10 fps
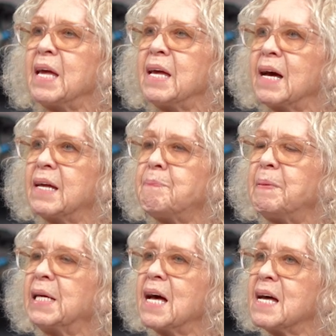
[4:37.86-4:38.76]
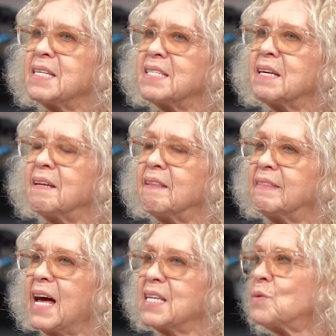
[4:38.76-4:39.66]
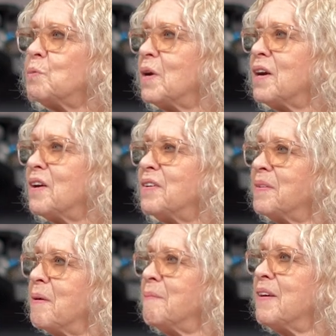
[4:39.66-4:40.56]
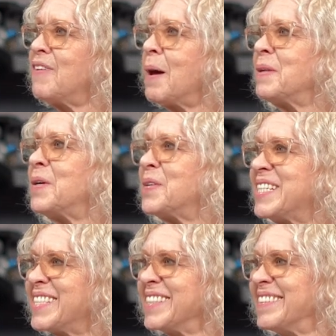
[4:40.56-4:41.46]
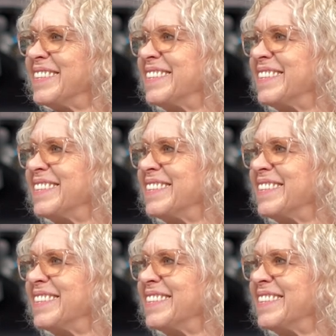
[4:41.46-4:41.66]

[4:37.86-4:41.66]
And because that's where my family was.